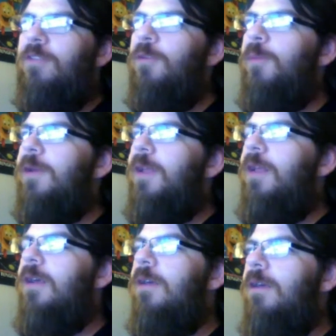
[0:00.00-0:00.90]
preview
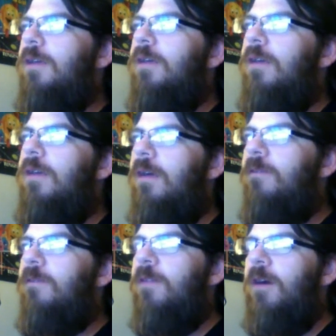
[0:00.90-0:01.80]
for
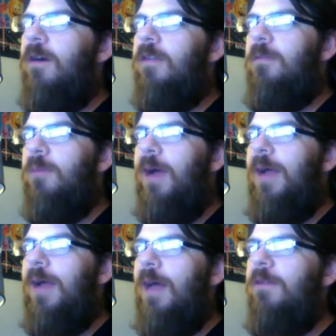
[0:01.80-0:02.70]
the awesome prize.
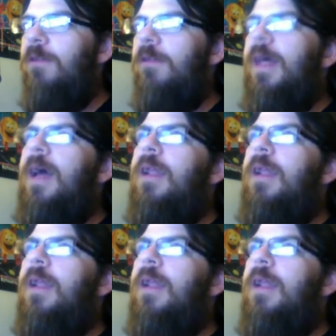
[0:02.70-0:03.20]
I'll do that.